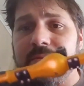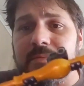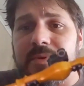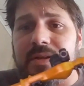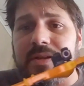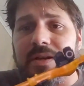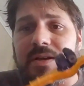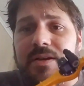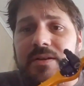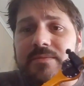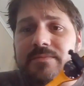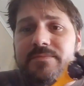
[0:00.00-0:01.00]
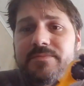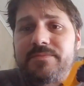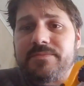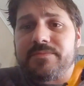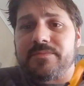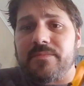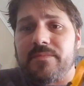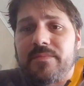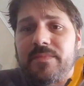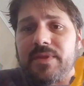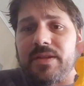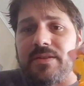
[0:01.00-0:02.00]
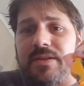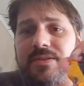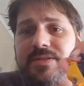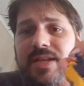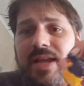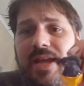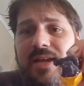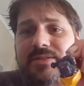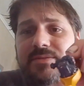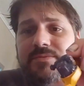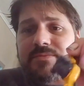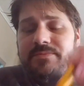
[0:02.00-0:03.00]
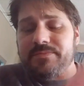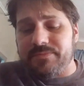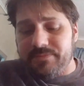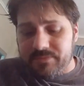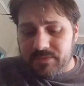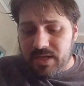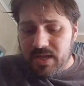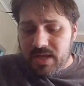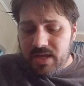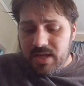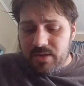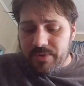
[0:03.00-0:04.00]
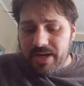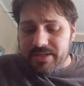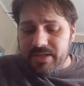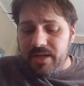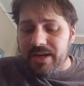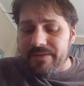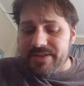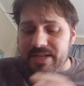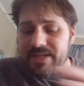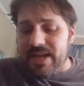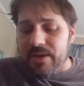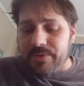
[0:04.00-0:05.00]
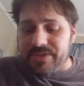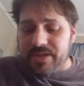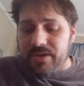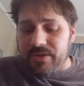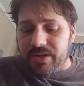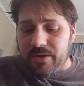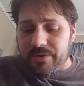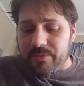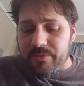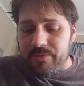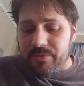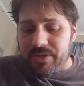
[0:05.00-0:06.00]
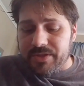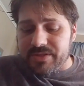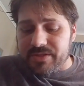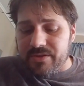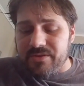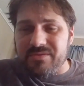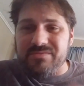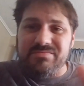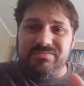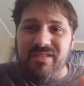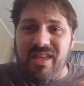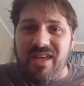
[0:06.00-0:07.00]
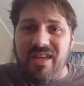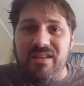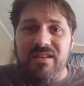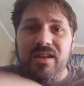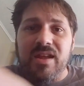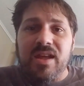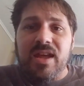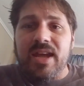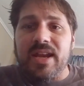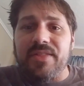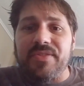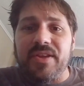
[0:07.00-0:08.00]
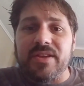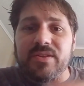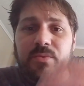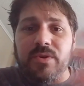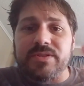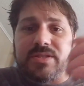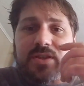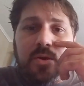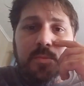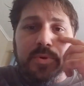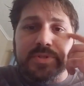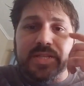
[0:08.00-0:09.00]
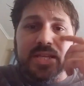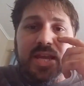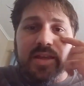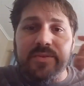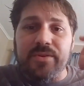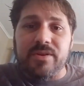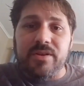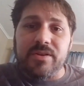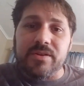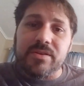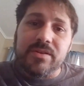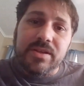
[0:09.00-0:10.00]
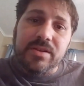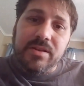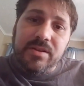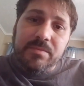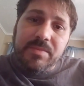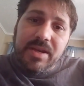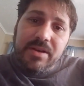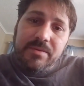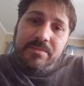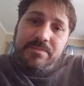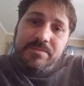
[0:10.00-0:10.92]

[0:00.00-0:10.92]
But there's the axle. And when I dull everything down with dull coat, it won't look so meh. And I think that once it's all put together, it'll look better.